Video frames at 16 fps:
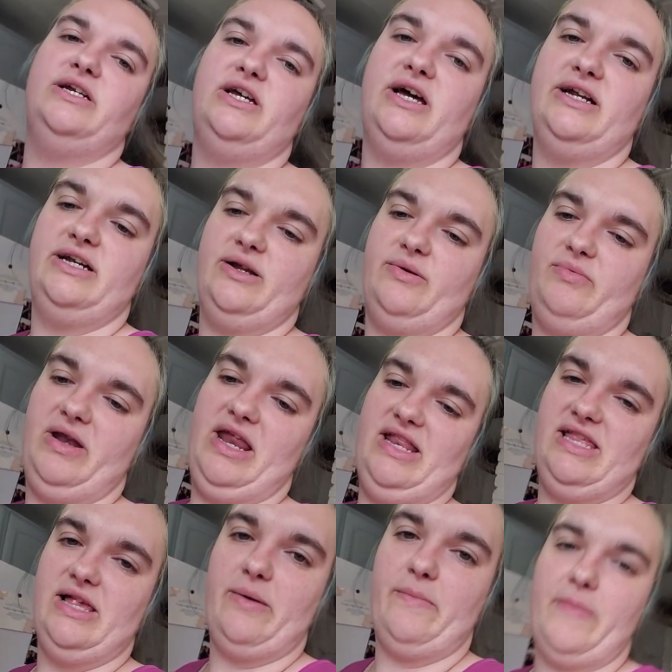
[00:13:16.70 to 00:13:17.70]
cut it up and eat
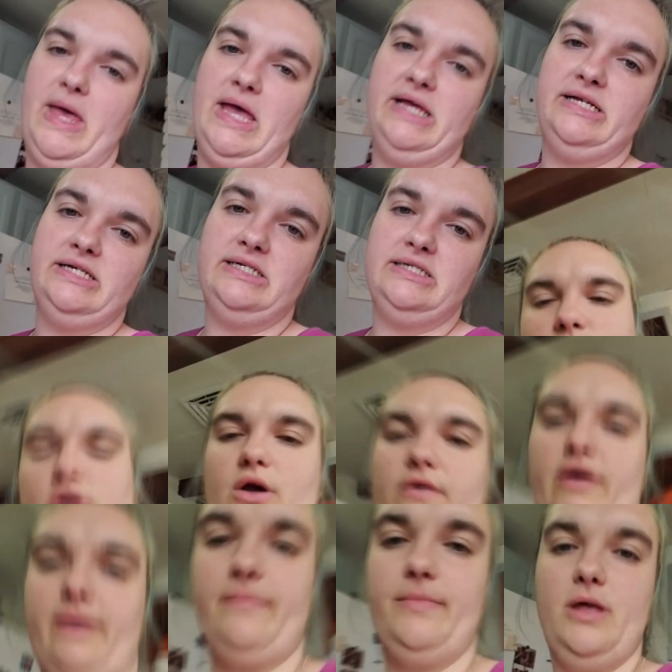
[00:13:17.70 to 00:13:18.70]
some.
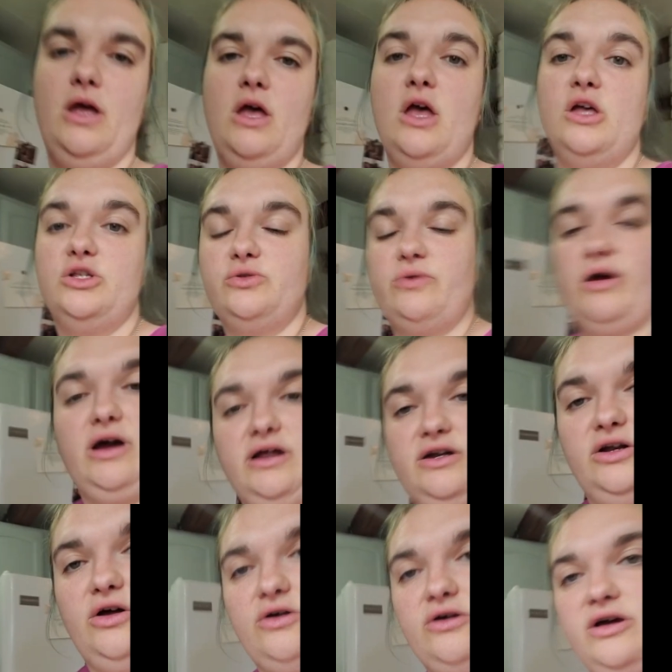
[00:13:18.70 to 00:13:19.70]
Alright. So I got it
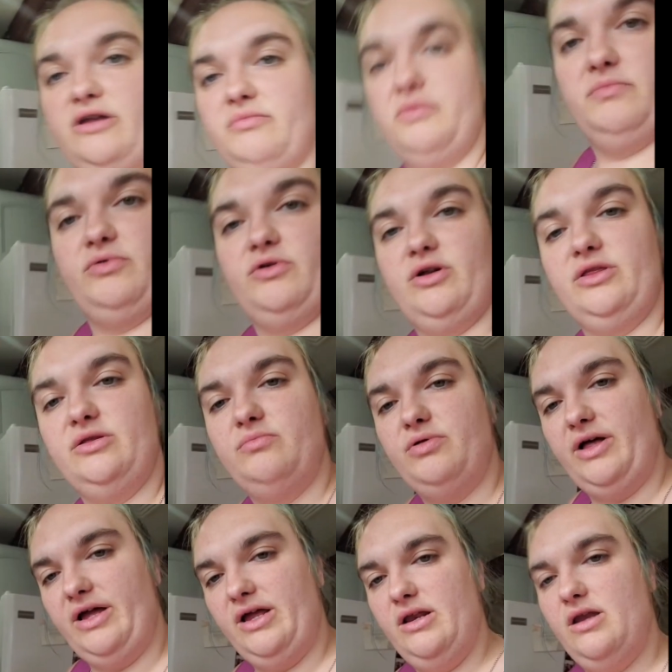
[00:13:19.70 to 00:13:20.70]
all cut up and put on the
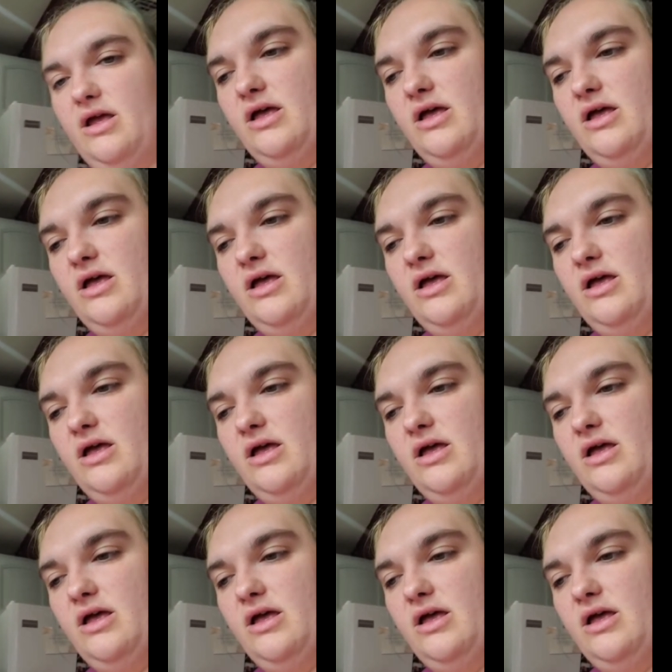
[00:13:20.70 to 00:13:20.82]
plate.